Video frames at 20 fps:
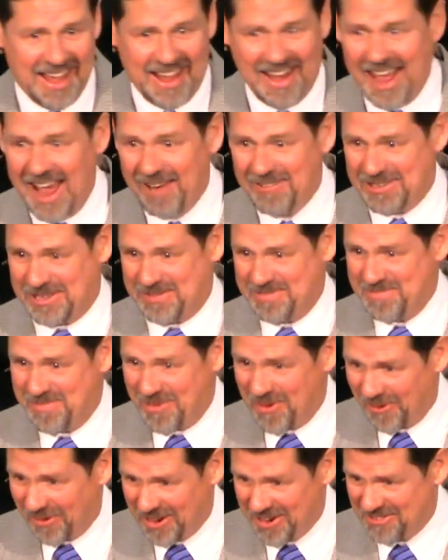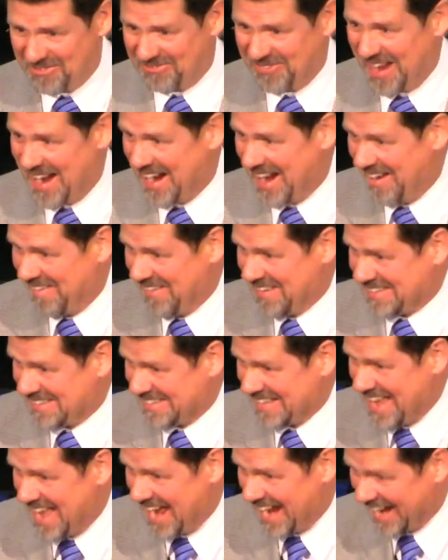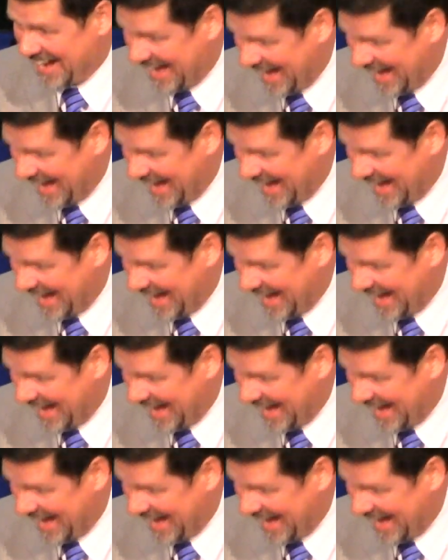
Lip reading: And I was mortified. I was like,